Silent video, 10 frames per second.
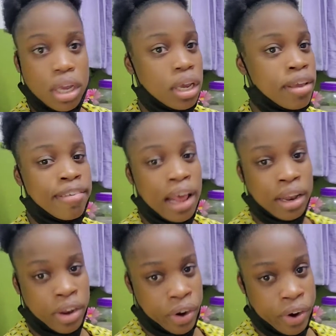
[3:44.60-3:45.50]
He
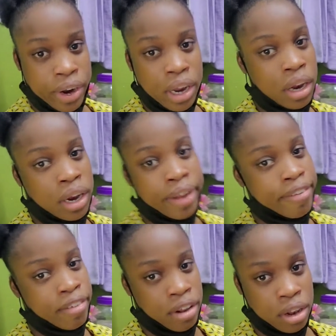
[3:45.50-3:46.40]
sat there, he
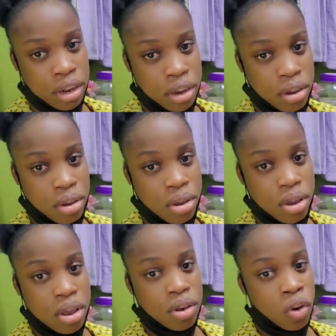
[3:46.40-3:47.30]
listened.
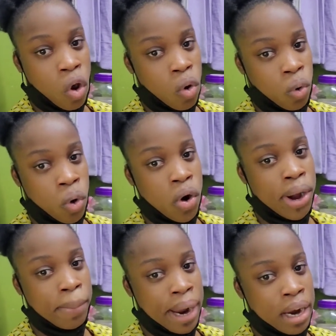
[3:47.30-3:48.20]
Now,
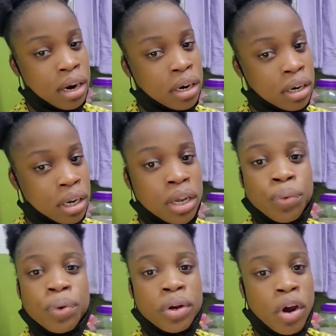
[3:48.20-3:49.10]
knowing my doctor, he
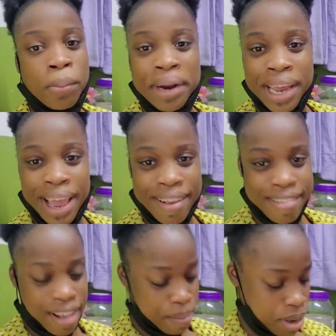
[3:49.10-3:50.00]
would normally
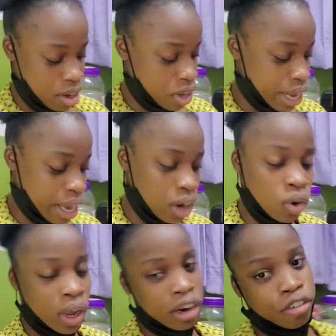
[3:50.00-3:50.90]
examine, take a
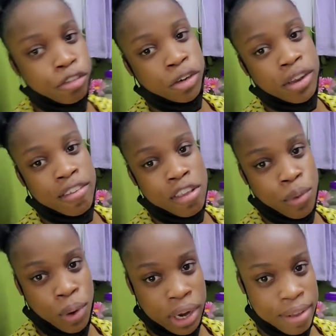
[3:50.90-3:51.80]
look at the foot to see
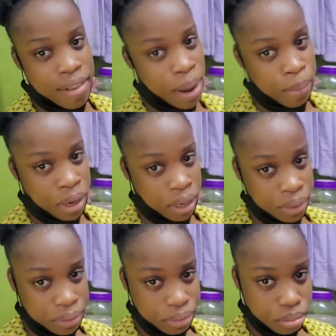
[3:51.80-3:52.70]
what is
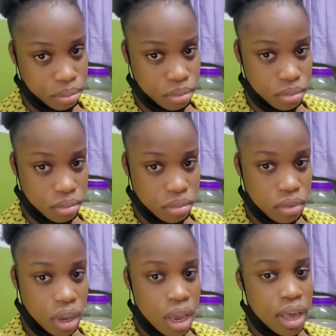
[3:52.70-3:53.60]
happening.
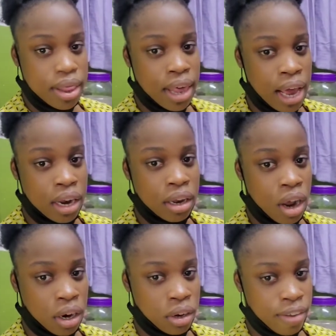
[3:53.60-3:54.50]
That
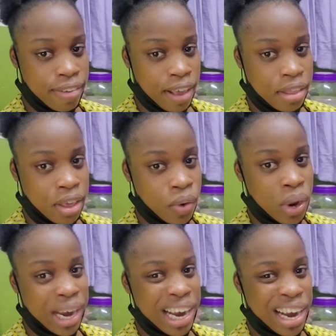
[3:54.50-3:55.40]
doctor sat there
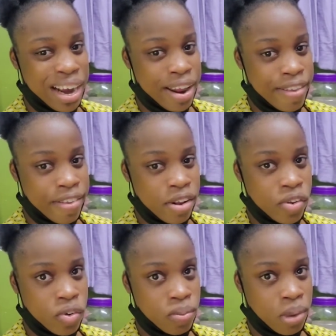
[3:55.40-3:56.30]
and
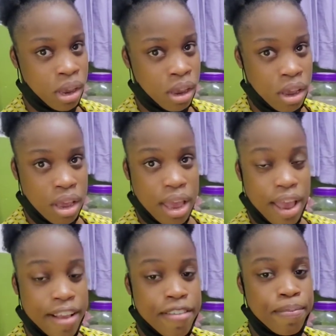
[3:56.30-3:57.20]
listened to me
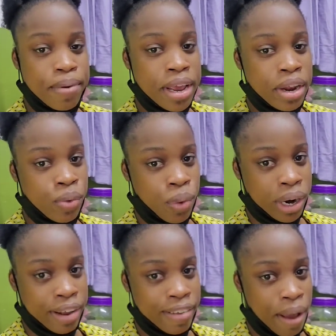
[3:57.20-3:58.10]
explaining what
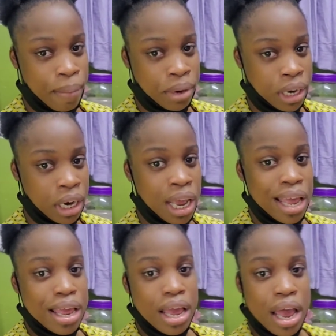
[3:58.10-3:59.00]
is happening,
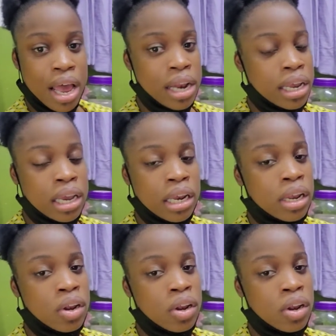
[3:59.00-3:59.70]
and he did